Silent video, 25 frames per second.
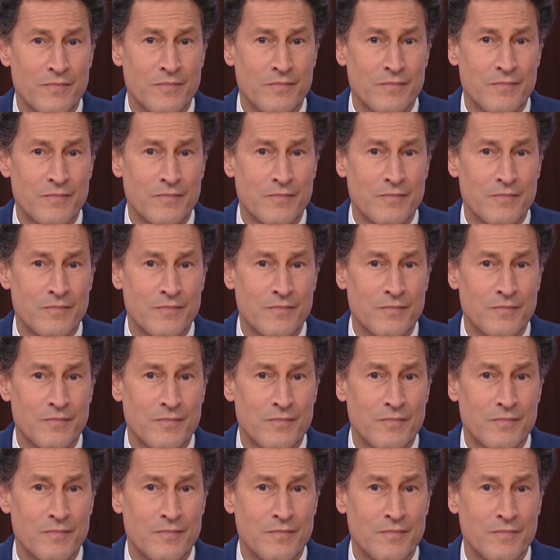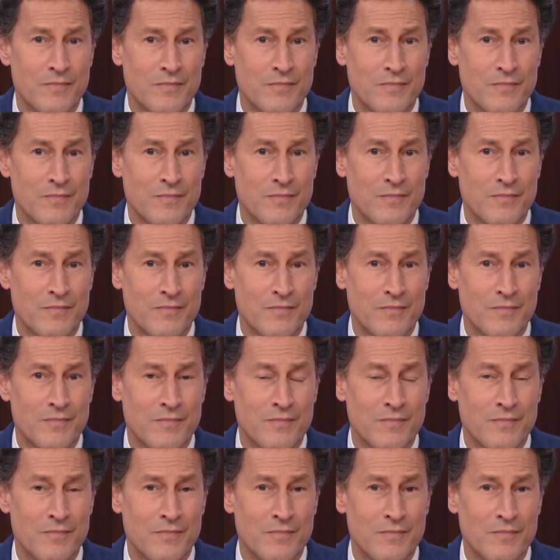
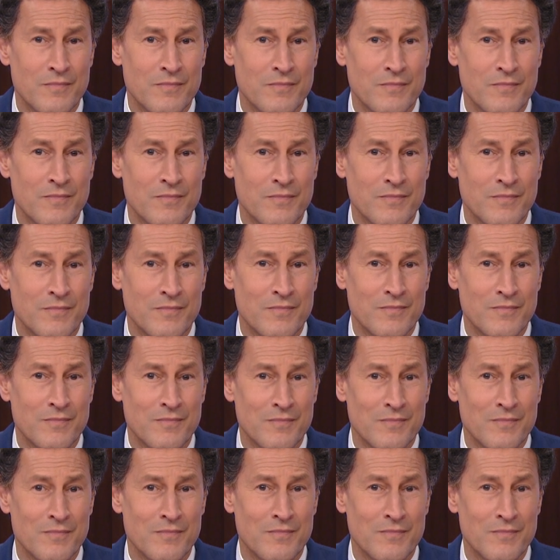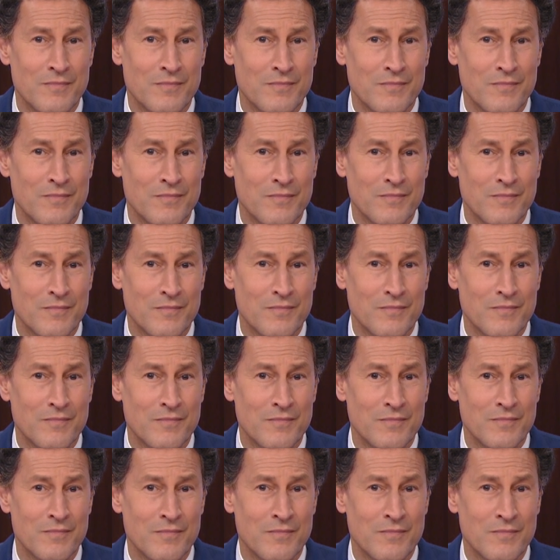
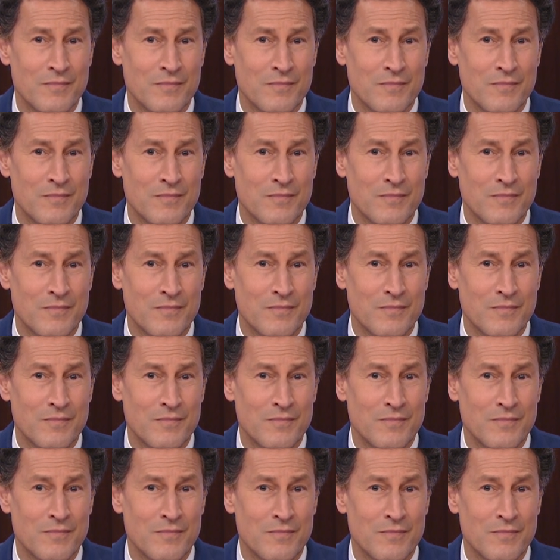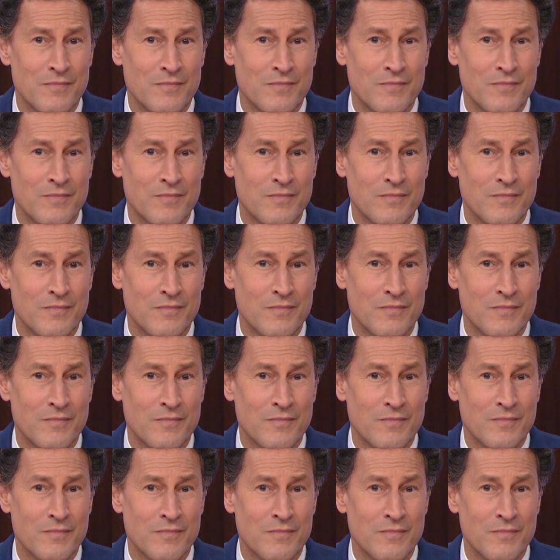
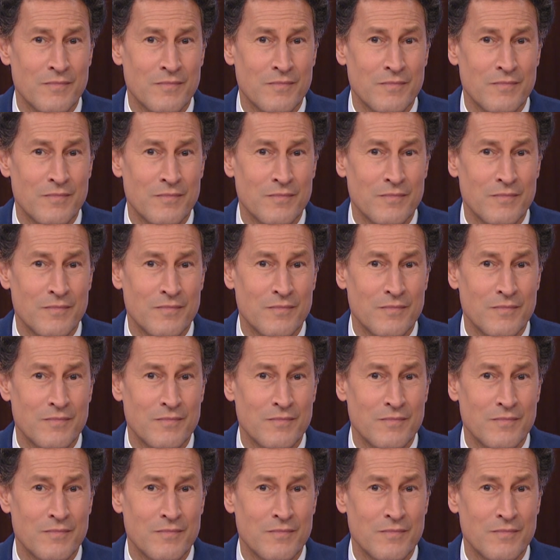The person shown says nothing.